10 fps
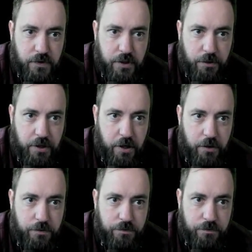There we
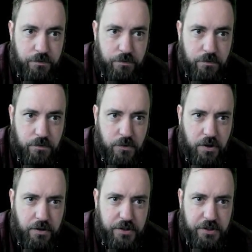go.
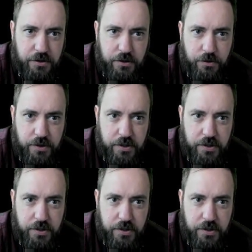No, they're still doing